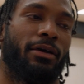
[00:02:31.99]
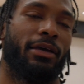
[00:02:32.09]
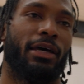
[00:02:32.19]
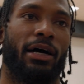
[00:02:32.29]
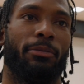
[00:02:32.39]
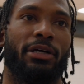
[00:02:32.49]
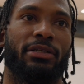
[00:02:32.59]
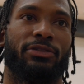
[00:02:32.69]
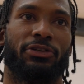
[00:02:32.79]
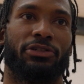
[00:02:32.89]
Yeah, I mean,
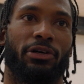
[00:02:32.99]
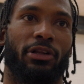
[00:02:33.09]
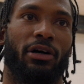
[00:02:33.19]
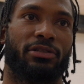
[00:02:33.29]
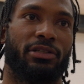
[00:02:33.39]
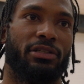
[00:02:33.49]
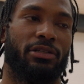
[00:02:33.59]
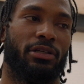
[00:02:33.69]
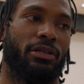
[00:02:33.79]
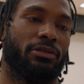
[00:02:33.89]
it's for sure a long season,
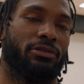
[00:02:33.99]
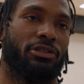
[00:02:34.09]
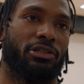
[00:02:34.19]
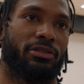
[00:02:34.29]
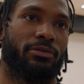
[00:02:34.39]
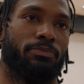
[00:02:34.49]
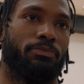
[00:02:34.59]
and just